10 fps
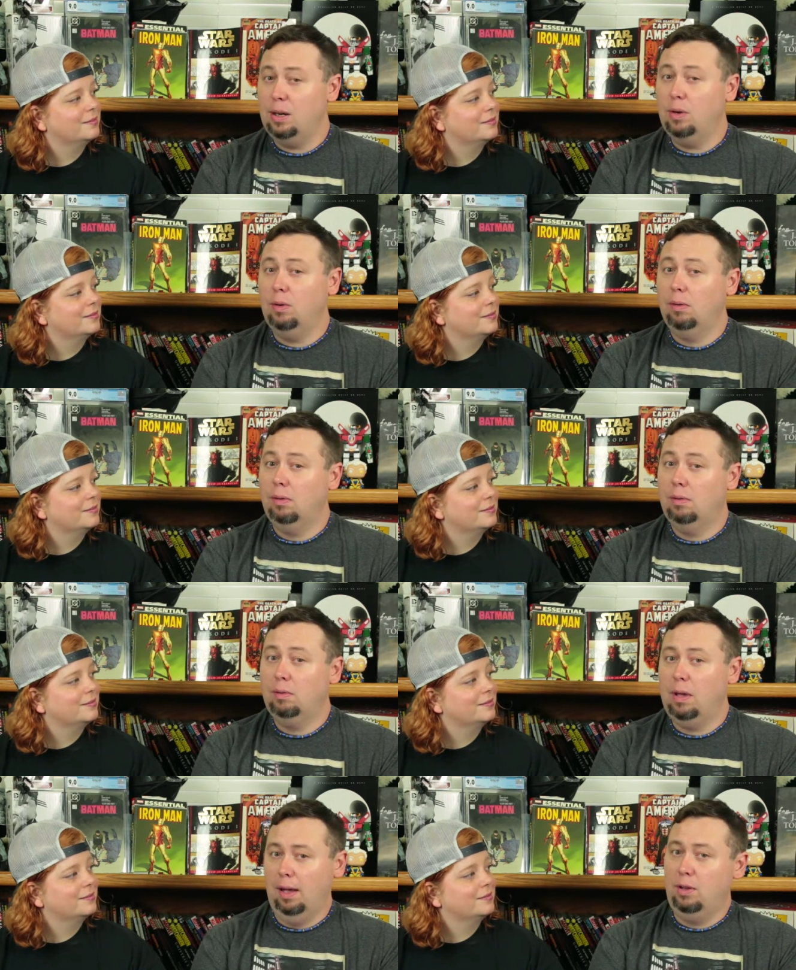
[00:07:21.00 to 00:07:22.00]
Speaker 1: go,
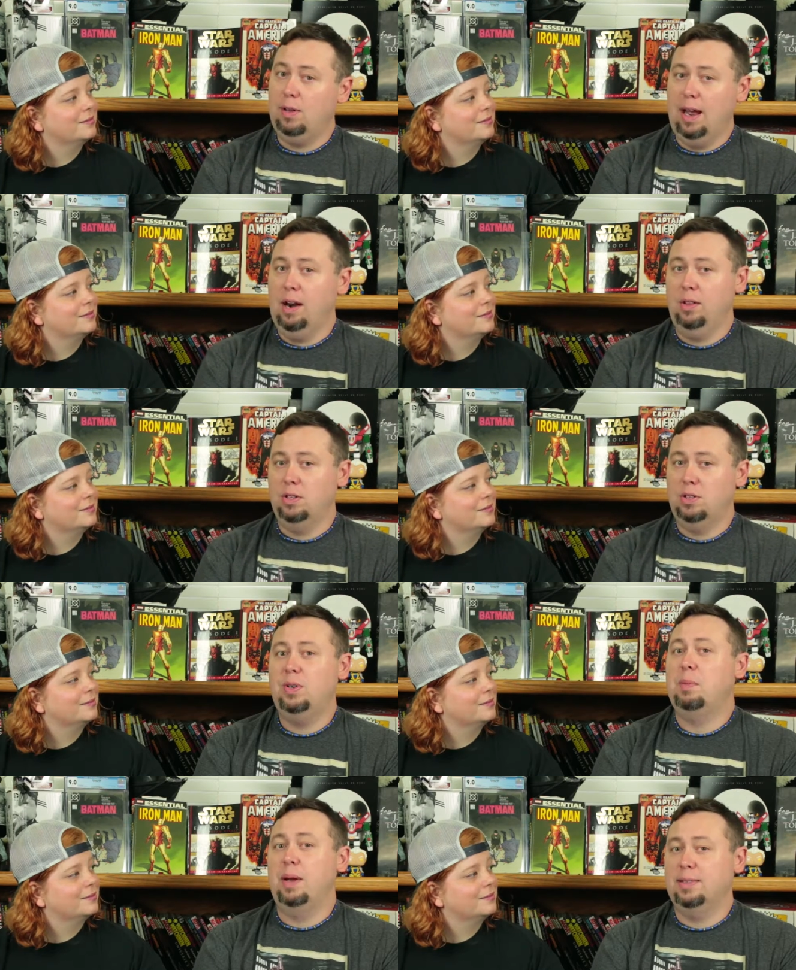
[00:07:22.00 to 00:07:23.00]
hey, you can handle this. You
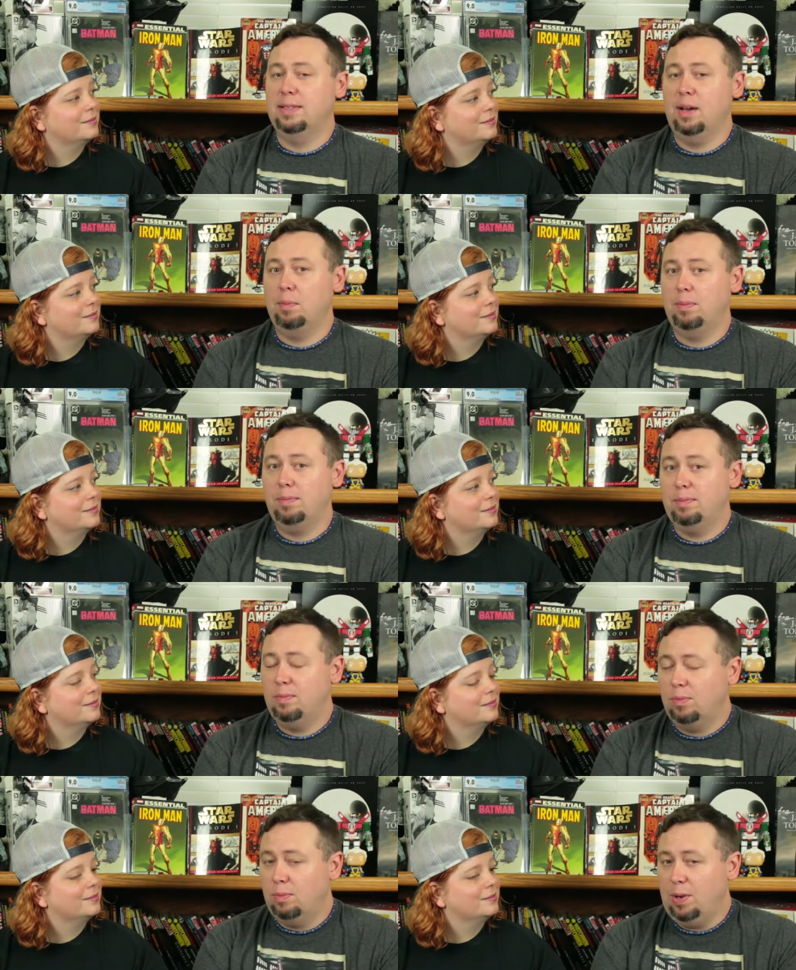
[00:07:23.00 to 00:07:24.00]
don't need anybody's help.
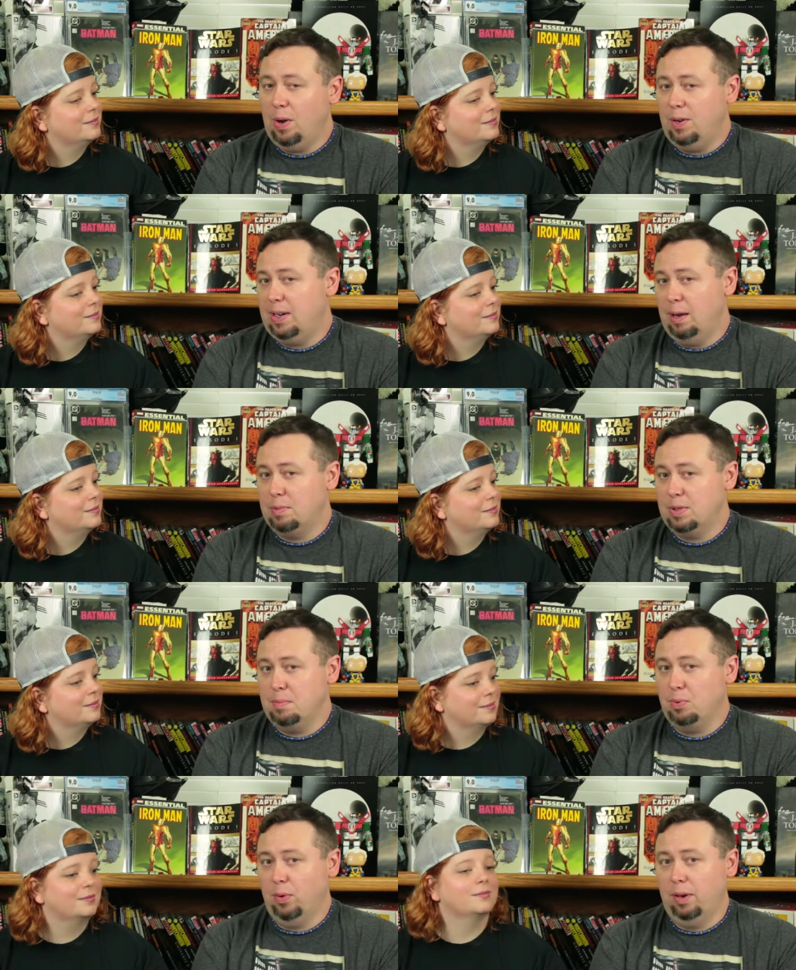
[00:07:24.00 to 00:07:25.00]
We all need help at
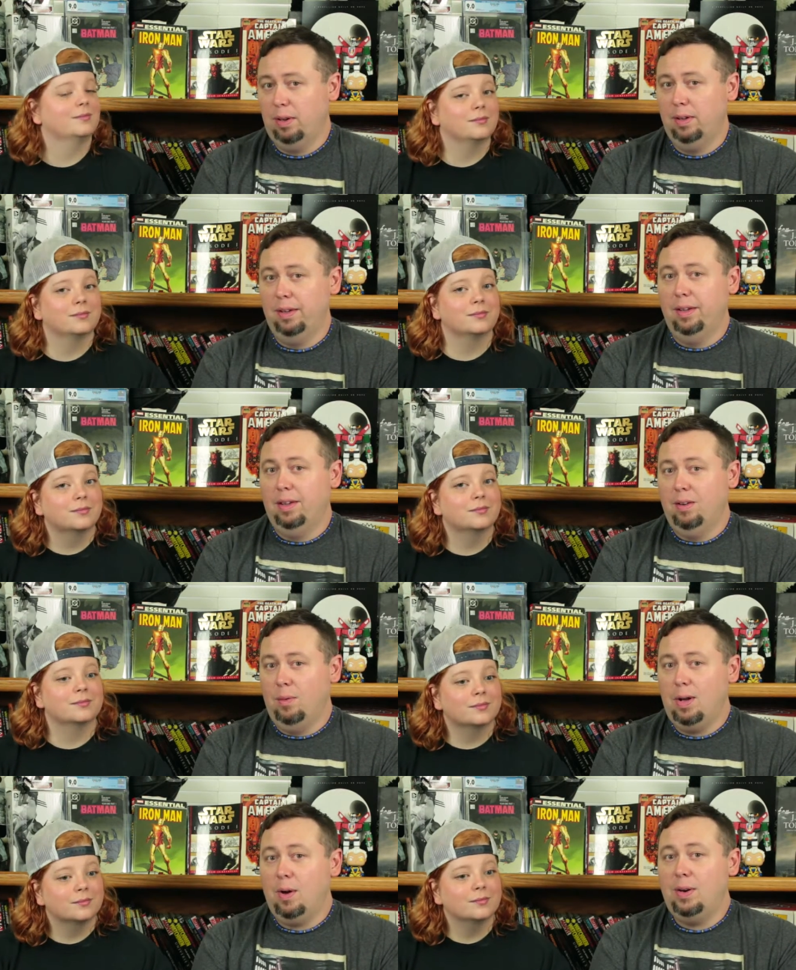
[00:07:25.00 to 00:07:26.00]
some point.
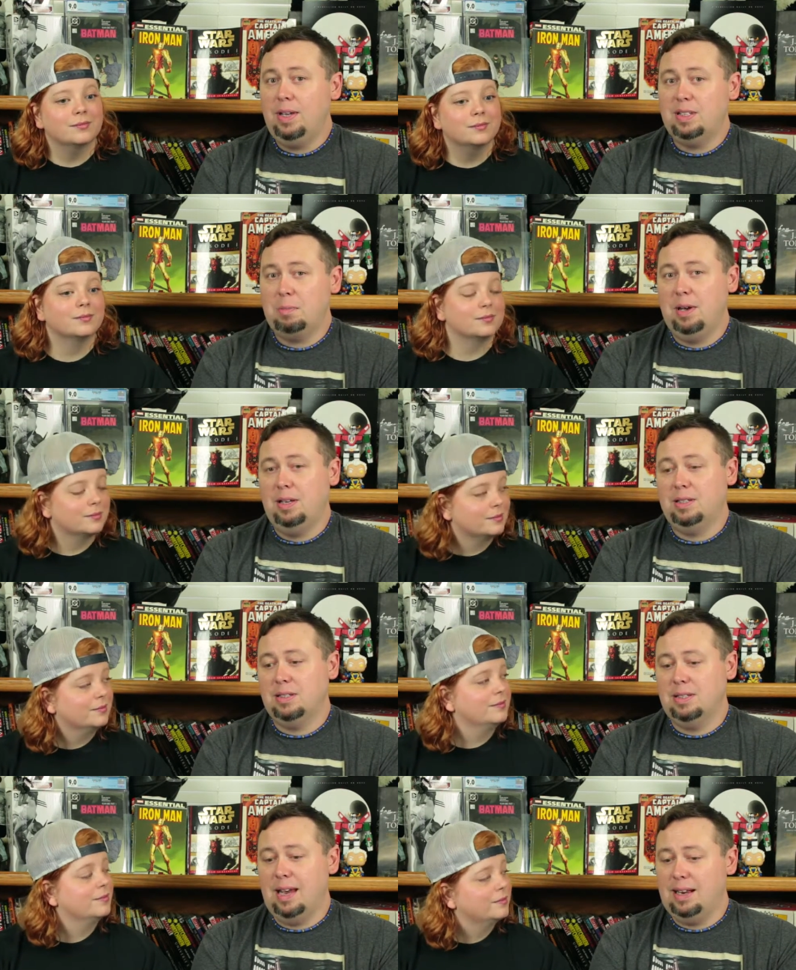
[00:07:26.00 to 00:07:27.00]
We all need somebody
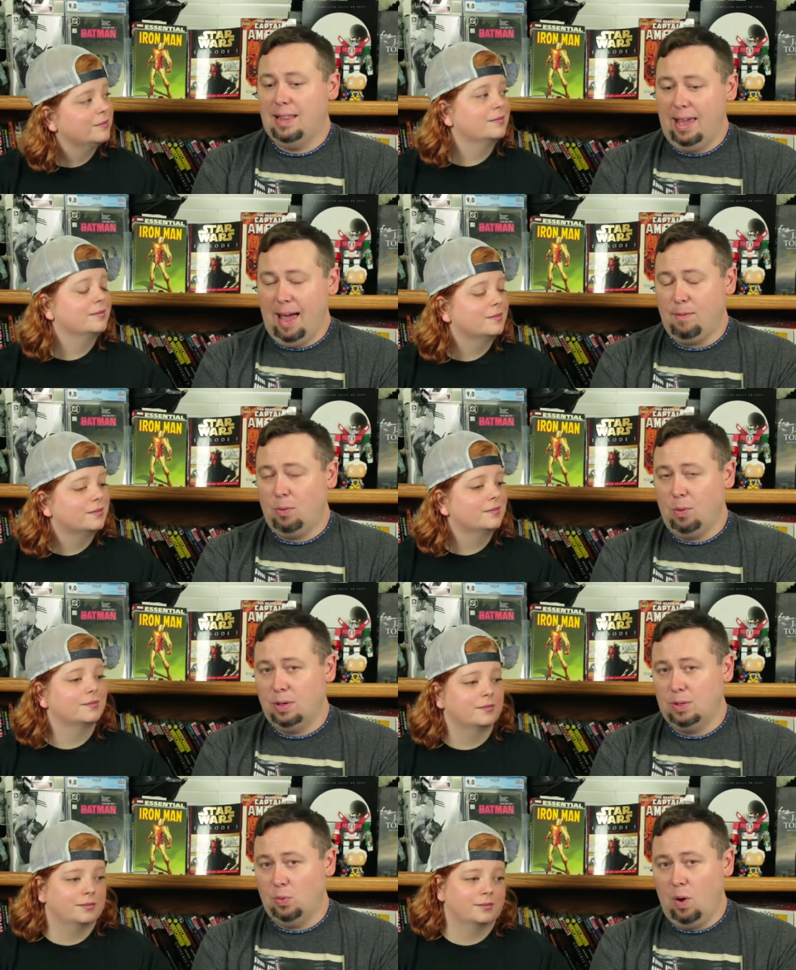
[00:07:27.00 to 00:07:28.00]
to stand in the gap for
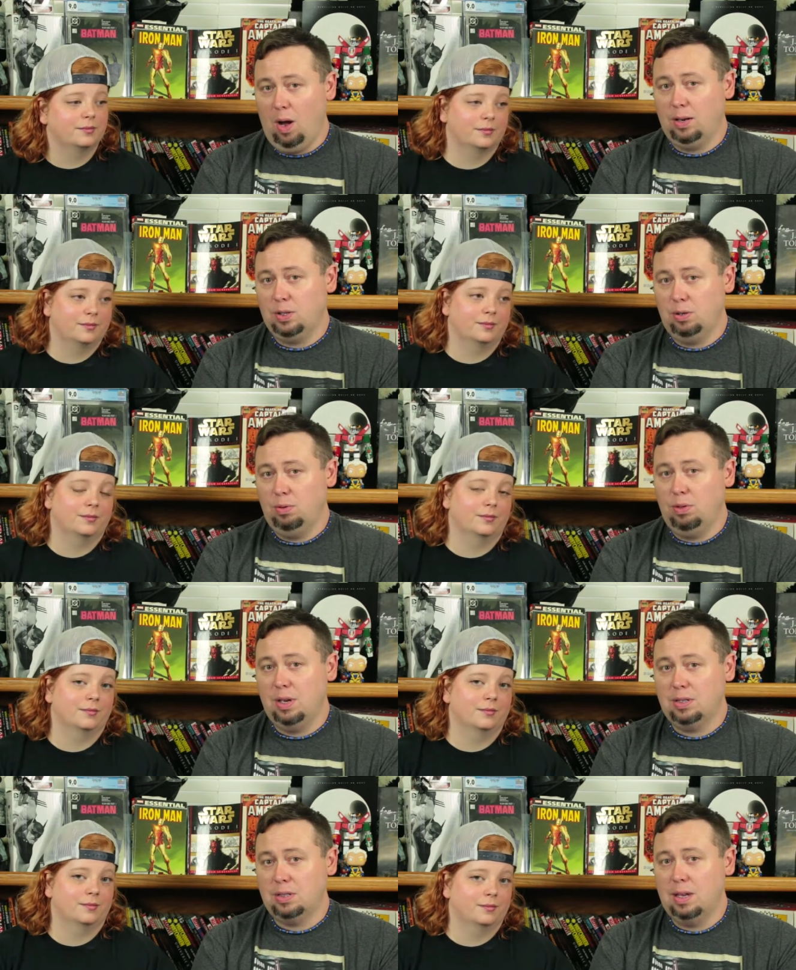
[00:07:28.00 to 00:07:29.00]
us and walk us through
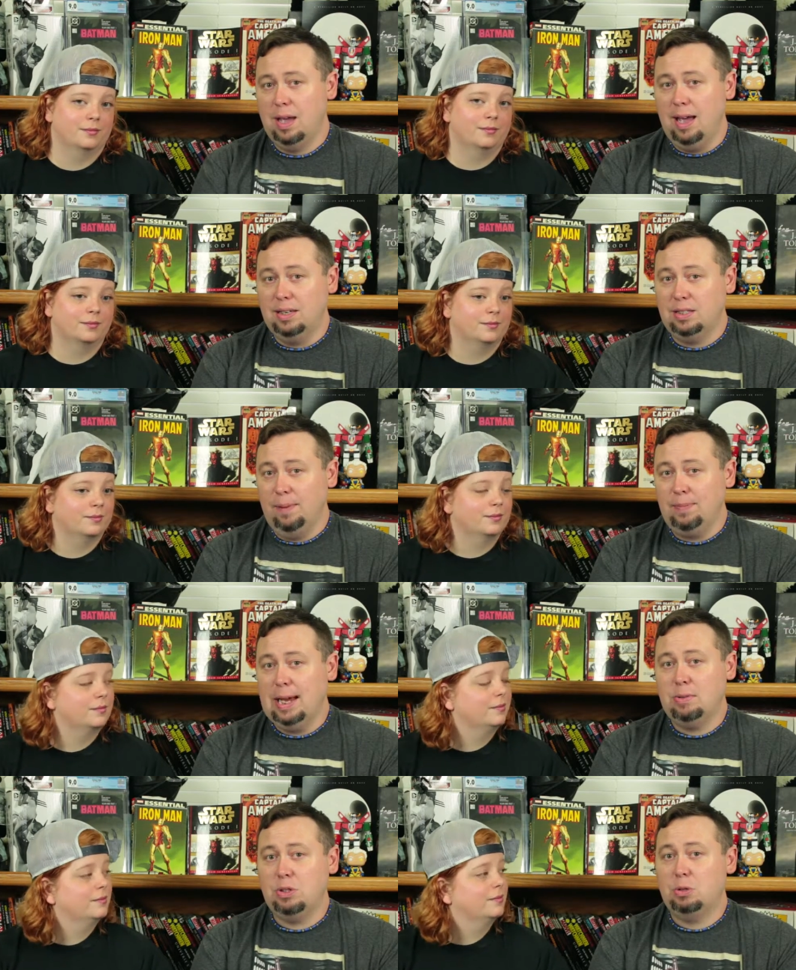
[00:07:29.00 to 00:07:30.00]
things. And
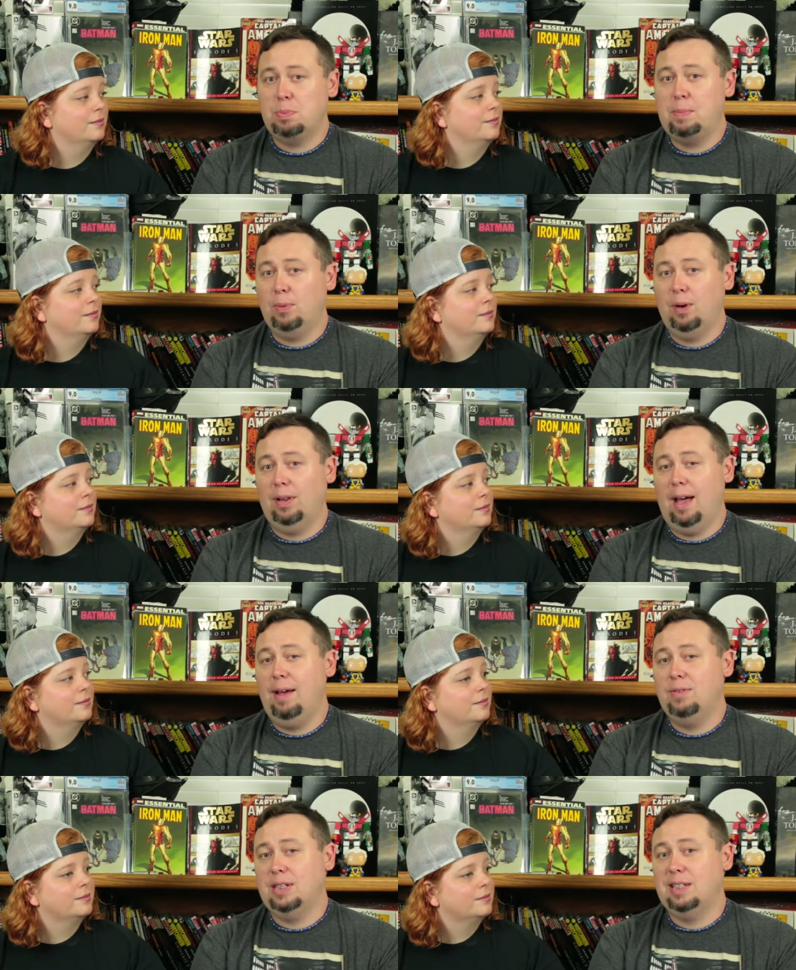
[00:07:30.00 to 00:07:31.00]
sometimes there's people in our
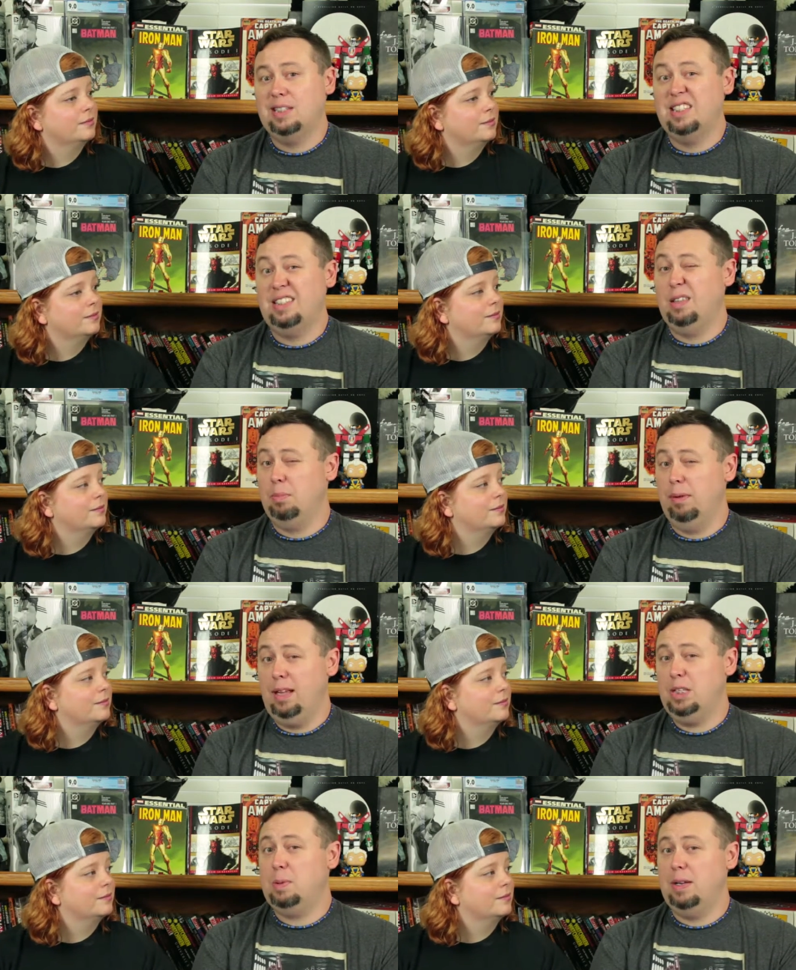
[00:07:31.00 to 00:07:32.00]
lives that can see the
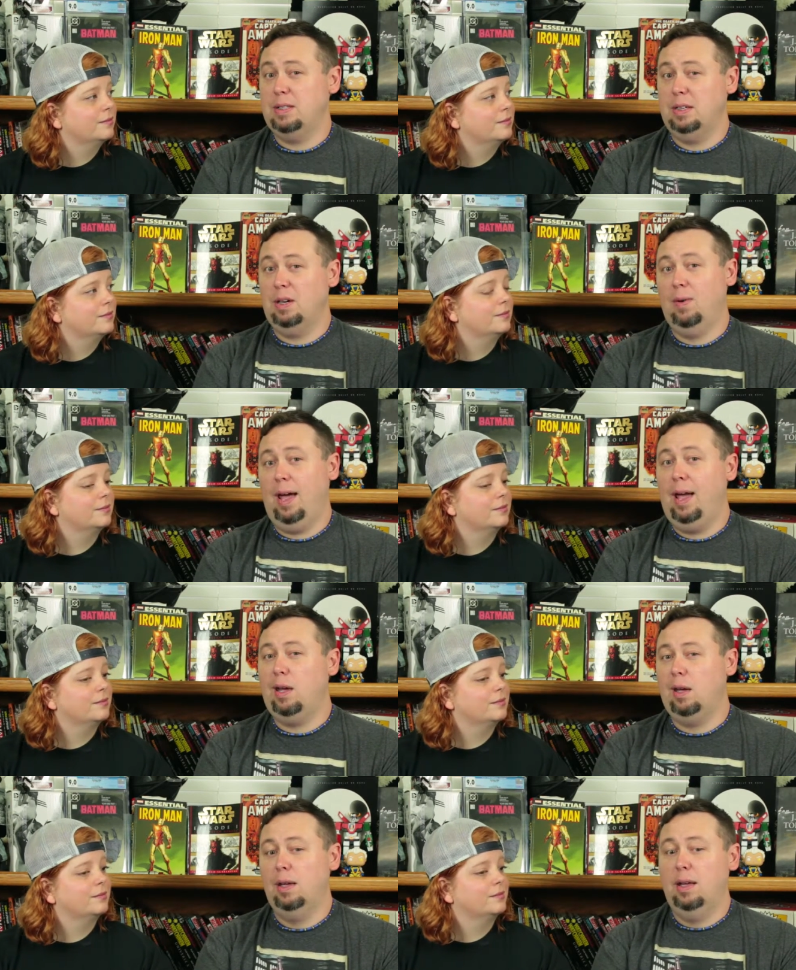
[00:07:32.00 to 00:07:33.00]
blind spots that go,
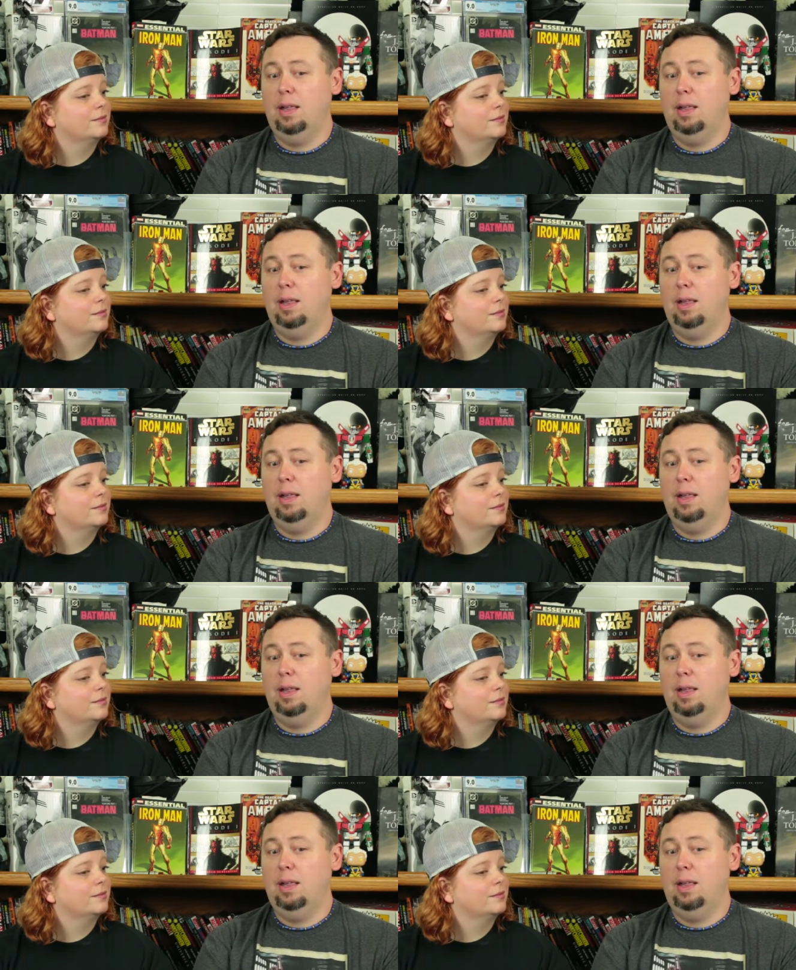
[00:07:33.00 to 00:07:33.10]
hey,